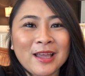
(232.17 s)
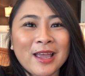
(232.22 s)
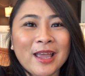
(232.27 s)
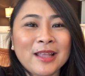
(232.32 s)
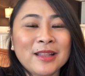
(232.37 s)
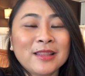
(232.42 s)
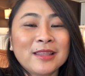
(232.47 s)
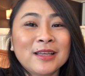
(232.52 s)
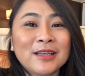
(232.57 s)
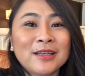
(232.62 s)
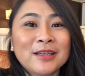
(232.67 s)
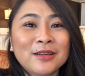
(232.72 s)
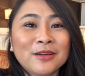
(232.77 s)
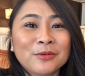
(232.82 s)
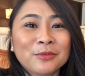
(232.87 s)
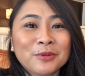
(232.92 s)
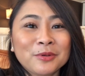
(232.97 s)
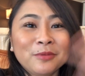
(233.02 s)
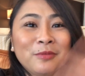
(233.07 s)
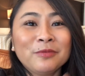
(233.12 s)
And the
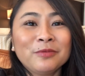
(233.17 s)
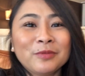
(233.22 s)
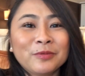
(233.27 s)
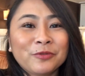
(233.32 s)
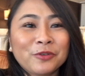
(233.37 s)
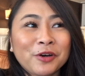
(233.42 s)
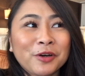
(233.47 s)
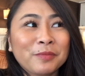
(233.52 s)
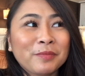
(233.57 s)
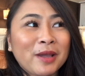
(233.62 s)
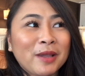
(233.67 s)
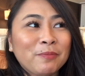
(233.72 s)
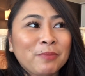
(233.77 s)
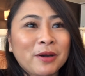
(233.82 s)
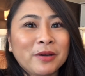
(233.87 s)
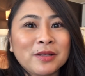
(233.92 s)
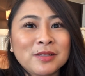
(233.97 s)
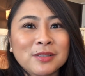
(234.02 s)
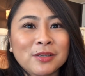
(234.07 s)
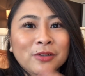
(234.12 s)
room for my
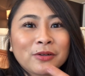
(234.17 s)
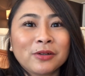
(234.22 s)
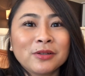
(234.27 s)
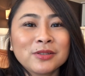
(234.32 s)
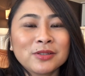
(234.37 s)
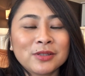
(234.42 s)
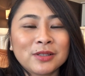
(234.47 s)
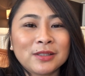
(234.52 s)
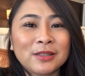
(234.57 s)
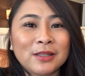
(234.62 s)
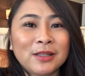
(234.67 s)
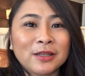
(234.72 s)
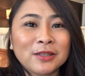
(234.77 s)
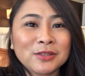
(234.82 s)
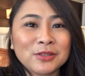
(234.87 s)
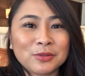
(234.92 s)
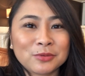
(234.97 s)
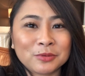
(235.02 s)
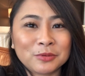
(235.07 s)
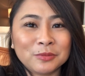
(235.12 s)
parents are also a
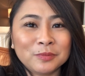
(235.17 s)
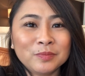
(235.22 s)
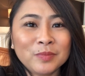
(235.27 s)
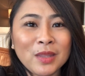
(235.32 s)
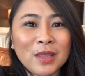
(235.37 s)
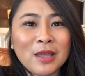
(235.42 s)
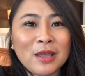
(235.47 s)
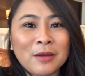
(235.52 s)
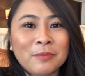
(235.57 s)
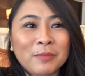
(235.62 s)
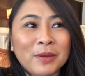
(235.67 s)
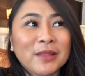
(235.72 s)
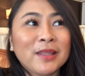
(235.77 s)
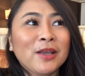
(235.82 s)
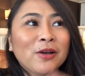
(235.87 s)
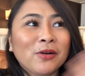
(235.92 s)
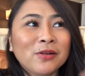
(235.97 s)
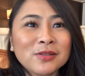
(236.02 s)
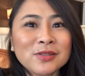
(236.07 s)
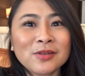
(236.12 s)
deluxe room, but
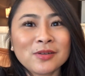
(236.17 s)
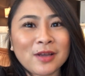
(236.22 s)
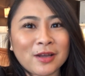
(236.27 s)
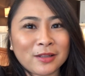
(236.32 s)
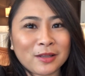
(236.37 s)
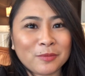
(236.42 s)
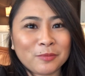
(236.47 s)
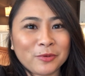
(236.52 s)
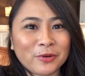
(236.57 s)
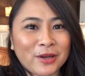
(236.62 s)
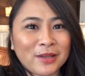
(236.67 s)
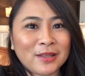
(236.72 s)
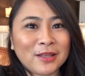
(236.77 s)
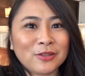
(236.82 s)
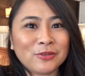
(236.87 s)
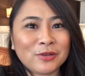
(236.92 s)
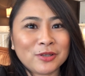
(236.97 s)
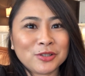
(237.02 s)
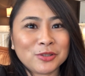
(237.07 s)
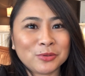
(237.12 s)
they also got upgraded
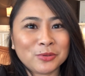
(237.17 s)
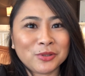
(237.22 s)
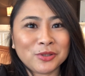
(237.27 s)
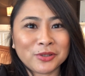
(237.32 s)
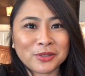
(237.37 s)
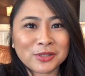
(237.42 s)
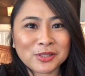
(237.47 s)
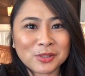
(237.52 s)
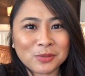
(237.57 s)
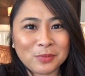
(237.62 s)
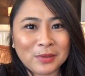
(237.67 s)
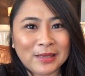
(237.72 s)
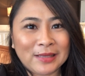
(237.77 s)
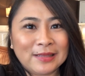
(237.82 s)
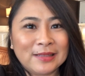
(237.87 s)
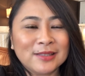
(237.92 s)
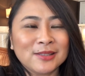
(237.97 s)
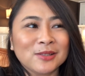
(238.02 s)
to a junior suite.